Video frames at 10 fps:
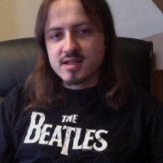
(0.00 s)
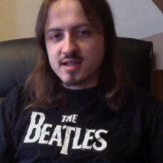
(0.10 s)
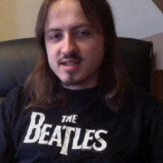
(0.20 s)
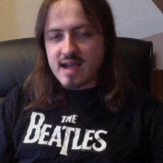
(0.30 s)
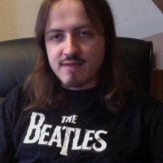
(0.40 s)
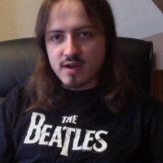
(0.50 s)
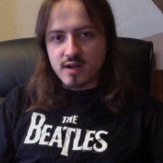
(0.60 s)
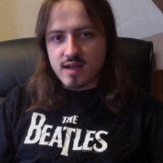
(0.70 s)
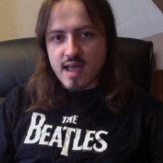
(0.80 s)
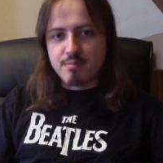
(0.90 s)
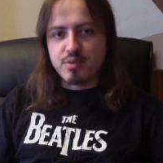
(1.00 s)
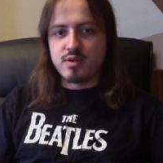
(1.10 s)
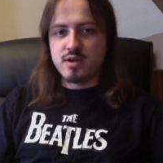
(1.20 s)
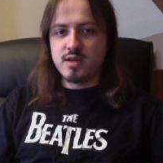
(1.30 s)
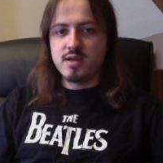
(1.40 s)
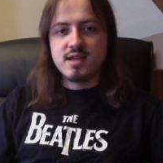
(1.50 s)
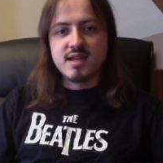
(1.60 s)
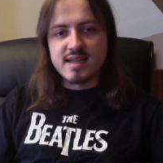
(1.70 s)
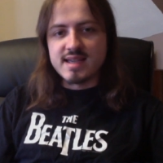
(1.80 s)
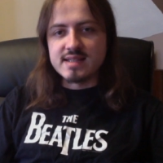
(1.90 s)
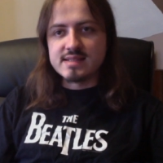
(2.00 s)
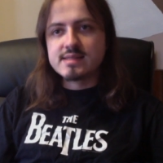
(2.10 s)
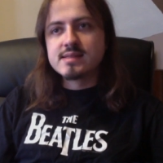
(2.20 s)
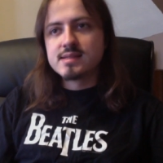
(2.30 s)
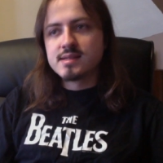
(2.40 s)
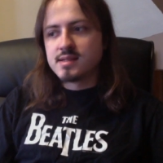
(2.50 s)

Cadaver Emperor is,